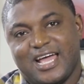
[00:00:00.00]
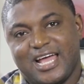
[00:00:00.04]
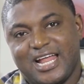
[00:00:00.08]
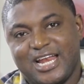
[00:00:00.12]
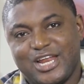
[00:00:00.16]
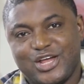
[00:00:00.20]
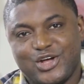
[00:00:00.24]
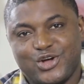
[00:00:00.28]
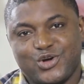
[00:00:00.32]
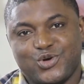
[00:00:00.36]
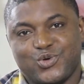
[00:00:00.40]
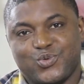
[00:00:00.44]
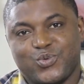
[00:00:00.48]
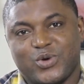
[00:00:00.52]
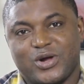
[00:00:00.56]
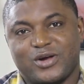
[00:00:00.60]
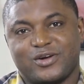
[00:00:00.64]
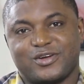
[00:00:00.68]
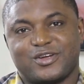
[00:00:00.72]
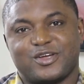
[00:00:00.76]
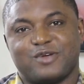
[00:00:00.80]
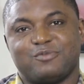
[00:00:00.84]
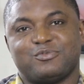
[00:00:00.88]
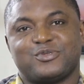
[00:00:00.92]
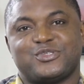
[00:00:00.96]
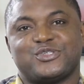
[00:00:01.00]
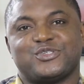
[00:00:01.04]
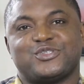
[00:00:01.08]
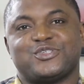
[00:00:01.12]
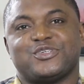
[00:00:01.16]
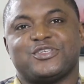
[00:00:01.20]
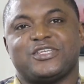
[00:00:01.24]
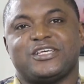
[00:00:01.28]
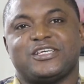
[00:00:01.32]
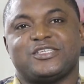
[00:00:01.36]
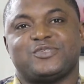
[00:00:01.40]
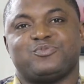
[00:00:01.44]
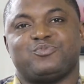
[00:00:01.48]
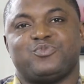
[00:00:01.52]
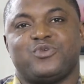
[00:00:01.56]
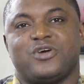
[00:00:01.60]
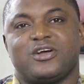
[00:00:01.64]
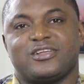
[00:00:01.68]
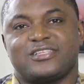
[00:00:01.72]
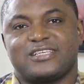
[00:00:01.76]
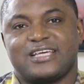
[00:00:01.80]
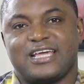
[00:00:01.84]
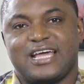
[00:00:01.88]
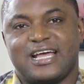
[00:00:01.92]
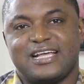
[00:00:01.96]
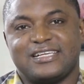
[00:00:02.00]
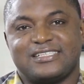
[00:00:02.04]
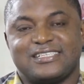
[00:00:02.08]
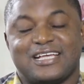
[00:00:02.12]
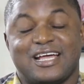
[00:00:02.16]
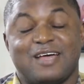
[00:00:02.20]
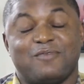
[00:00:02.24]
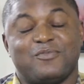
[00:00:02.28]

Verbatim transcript: Hello, welcome to today's broadcast.